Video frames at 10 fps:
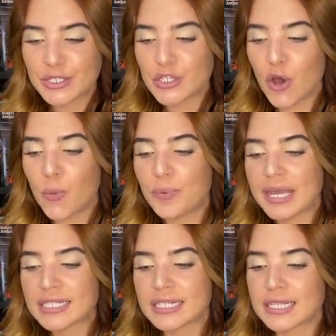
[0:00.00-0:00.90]
So
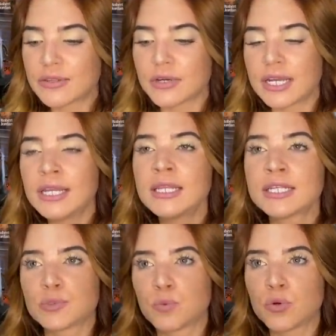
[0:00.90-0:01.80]
basically, they're in
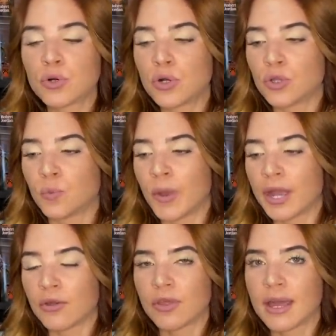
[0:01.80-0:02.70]
this world
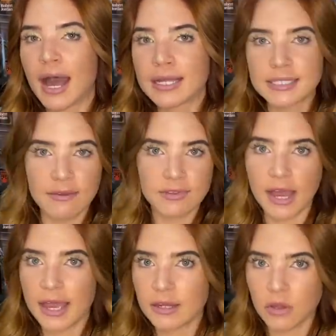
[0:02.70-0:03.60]
where the gods have
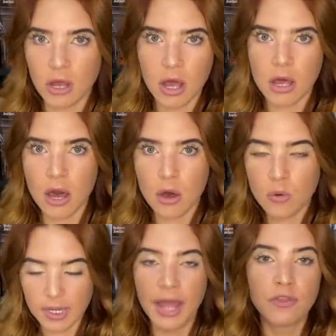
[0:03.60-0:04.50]
died long
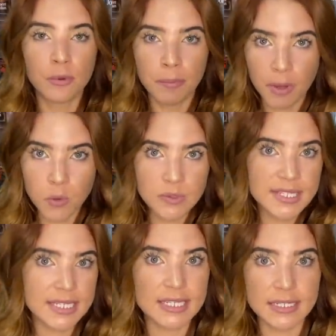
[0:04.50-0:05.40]
ago and their
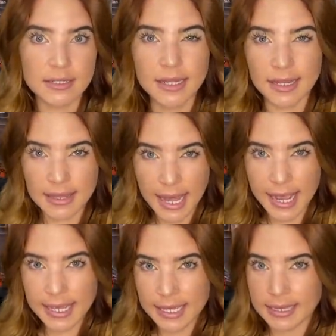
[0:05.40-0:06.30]
bones still like
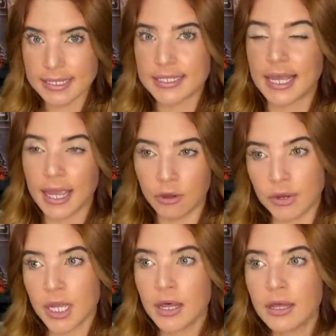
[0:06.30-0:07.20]
lie in this
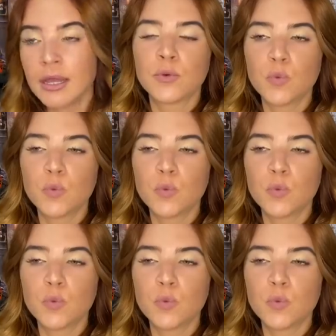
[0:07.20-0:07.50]
area.